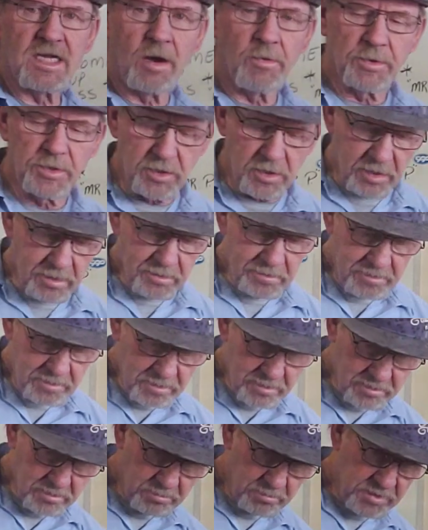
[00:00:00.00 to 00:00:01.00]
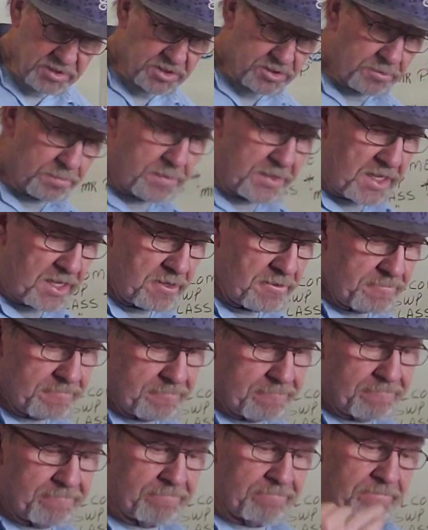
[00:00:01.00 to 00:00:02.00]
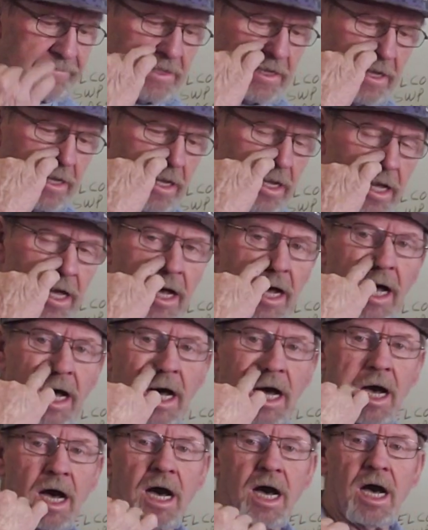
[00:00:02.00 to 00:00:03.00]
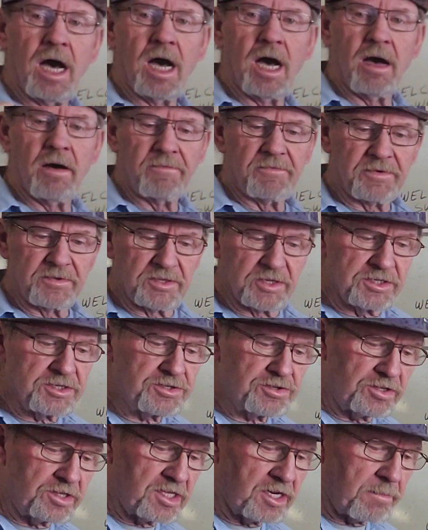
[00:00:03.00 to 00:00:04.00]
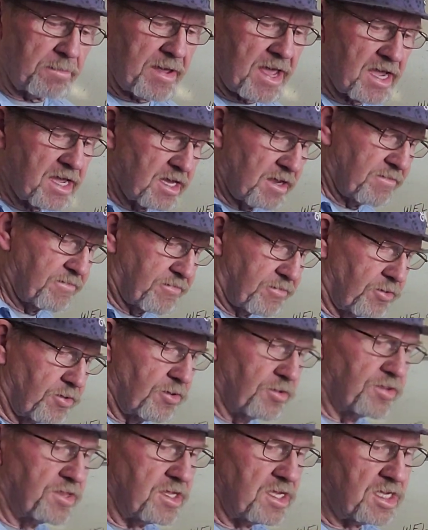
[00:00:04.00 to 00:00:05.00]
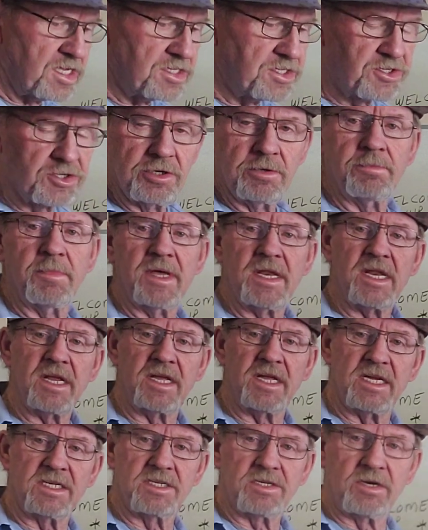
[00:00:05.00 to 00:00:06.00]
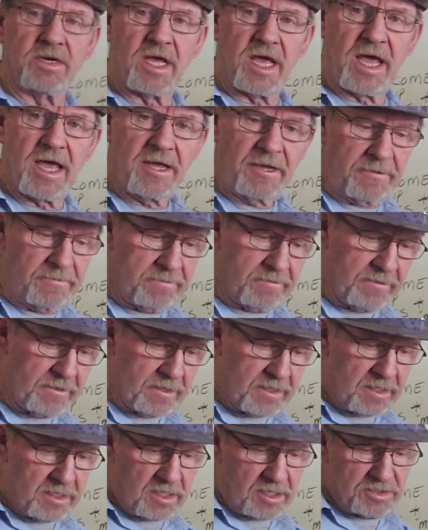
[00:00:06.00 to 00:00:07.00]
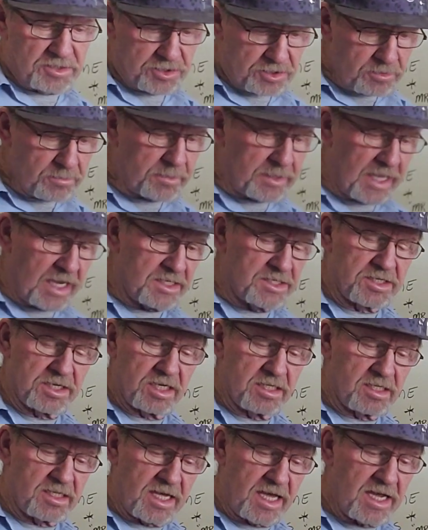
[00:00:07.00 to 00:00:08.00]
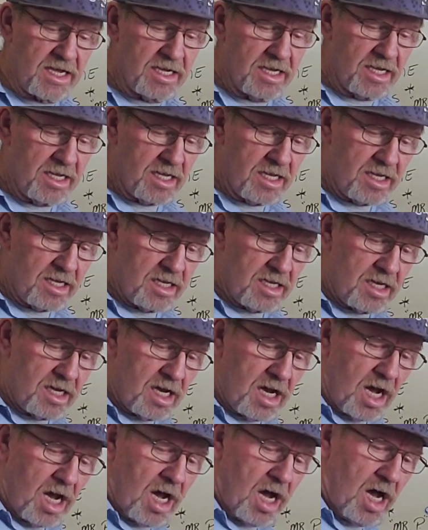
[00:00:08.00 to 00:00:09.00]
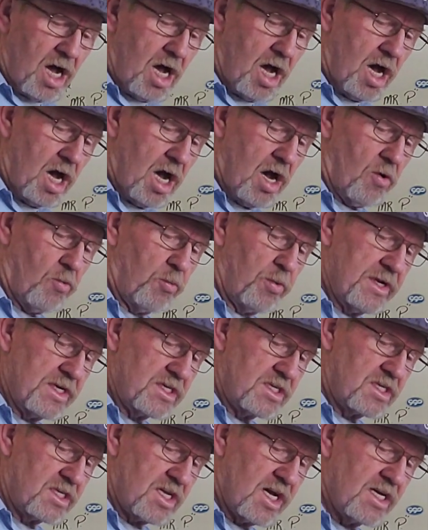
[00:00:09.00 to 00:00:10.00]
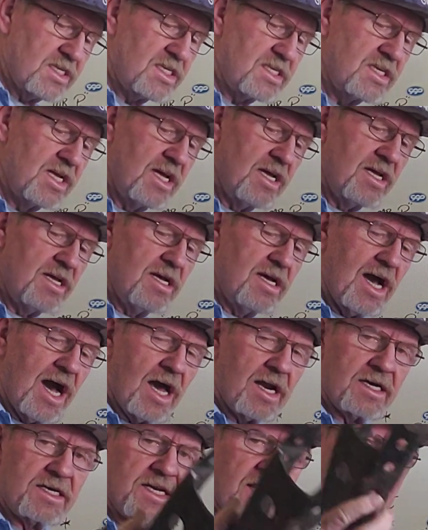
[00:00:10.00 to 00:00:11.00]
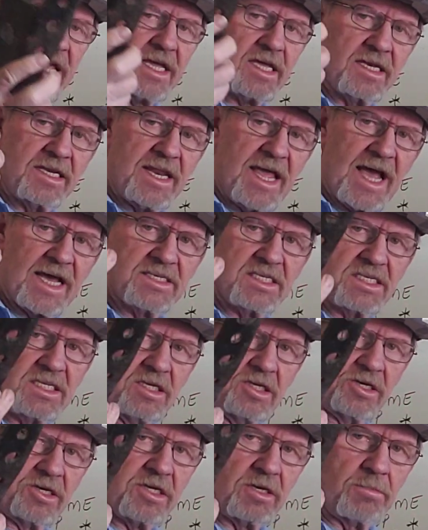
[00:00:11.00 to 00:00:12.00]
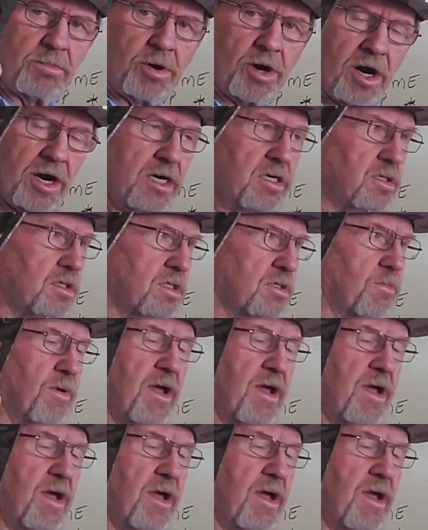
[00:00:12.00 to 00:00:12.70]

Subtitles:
how we doing? Mr. P. For those of you that didn't make it for the Zoom meeting yesterday, the Zoom class yesterday, we discussed how to take a nasty looking part that